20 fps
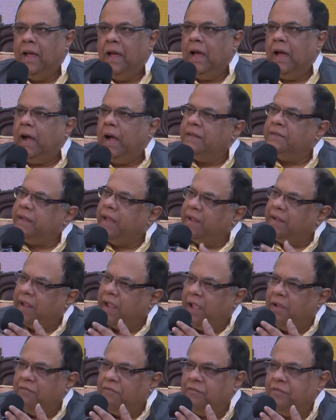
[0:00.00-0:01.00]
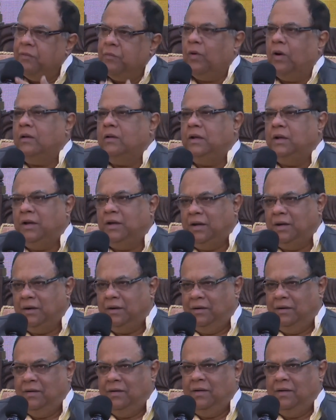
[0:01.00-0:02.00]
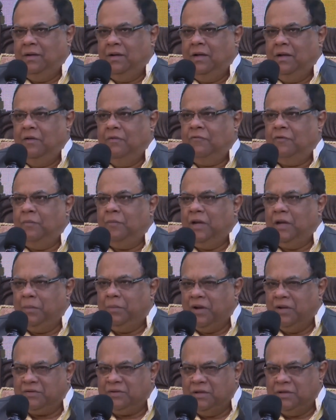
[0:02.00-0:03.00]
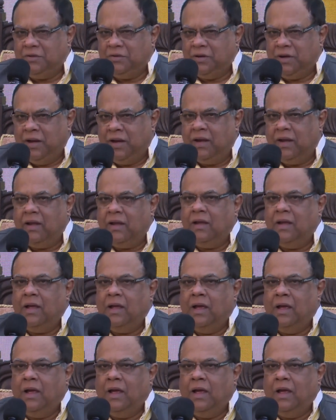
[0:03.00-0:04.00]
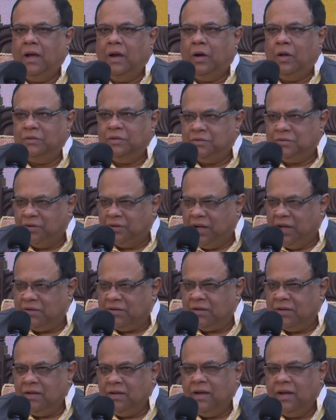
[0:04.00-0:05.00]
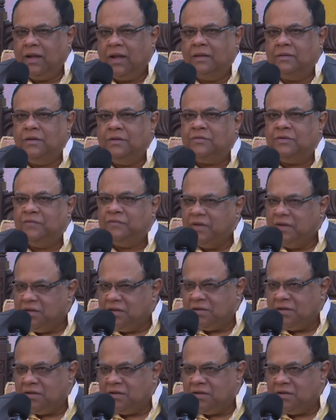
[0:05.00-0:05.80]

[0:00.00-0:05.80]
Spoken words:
I thank everyone here for being present today on this occasion at this event,